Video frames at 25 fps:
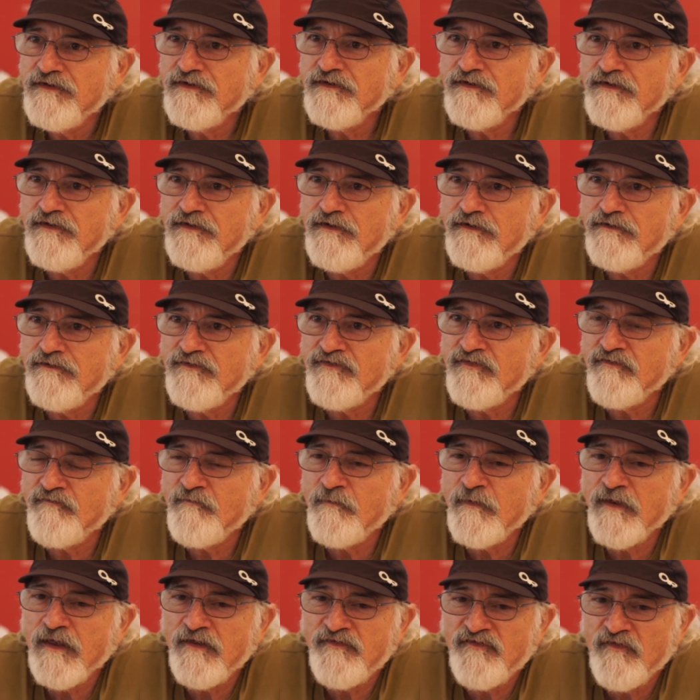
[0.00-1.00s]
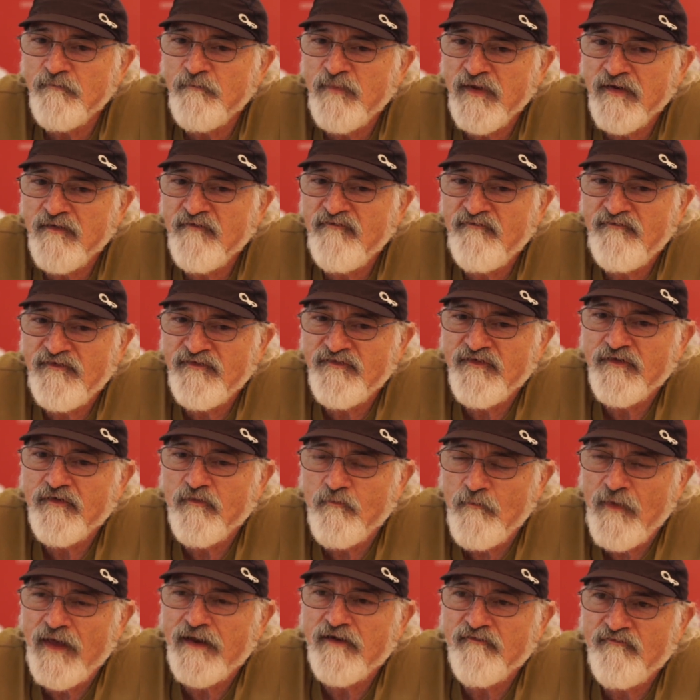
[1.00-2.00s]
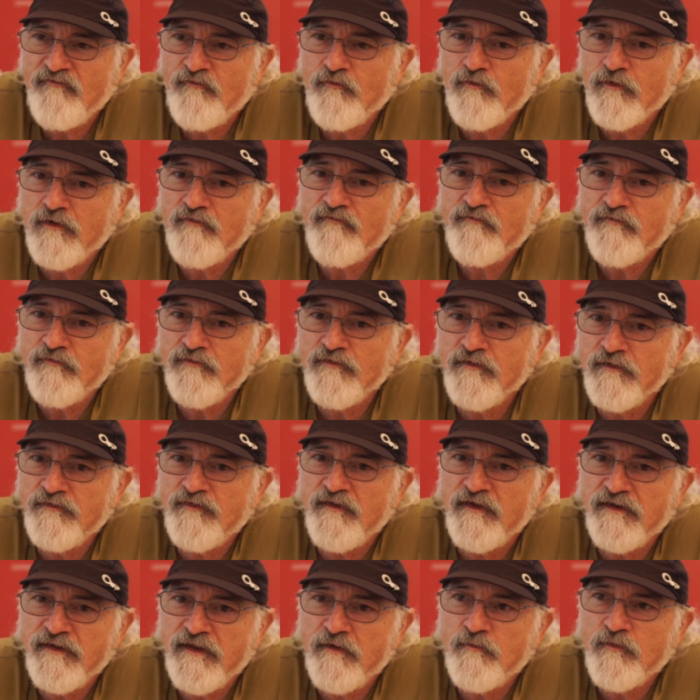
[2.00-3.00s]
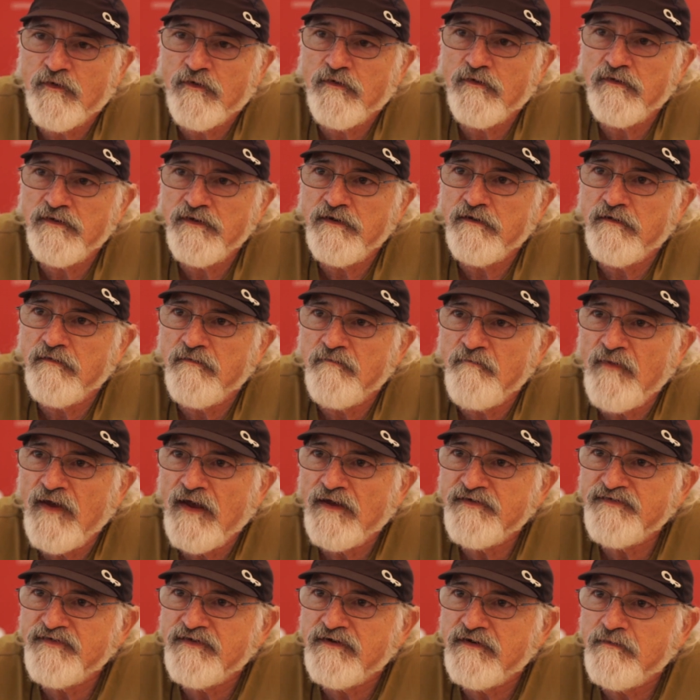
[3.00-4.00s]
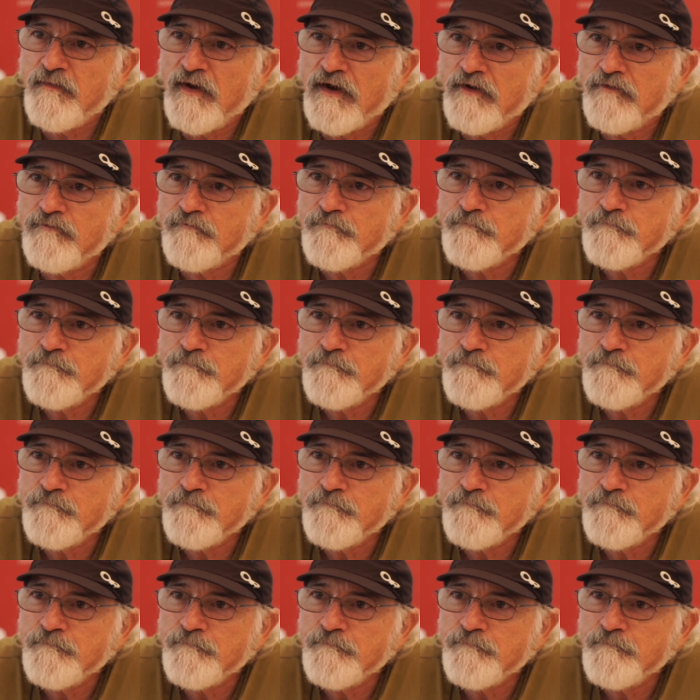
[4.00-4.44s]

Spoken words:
You know, it's a big physical metaphor for the thing that we're all here and passionate about.